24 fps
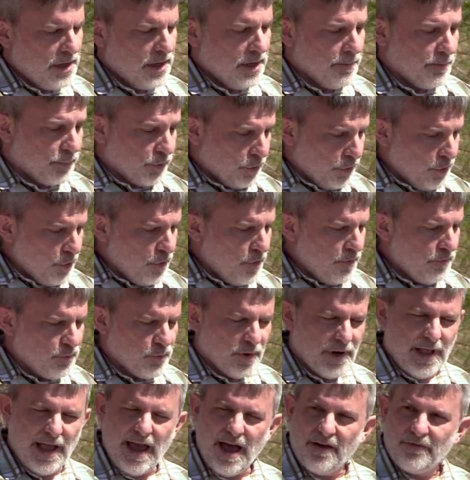improved
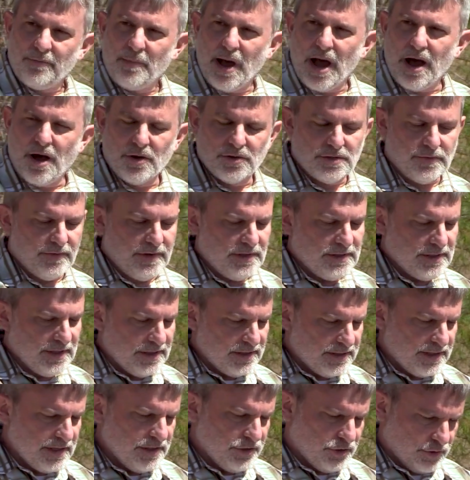1.5 miles of
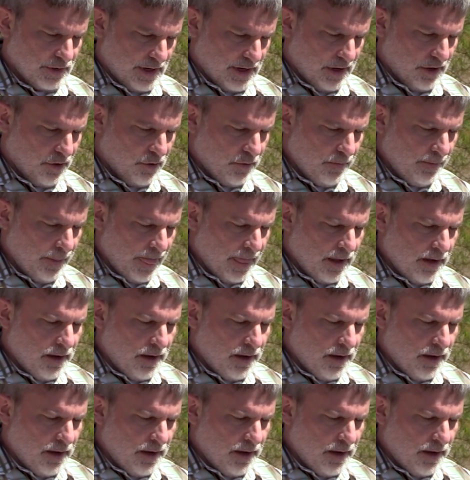existing trail,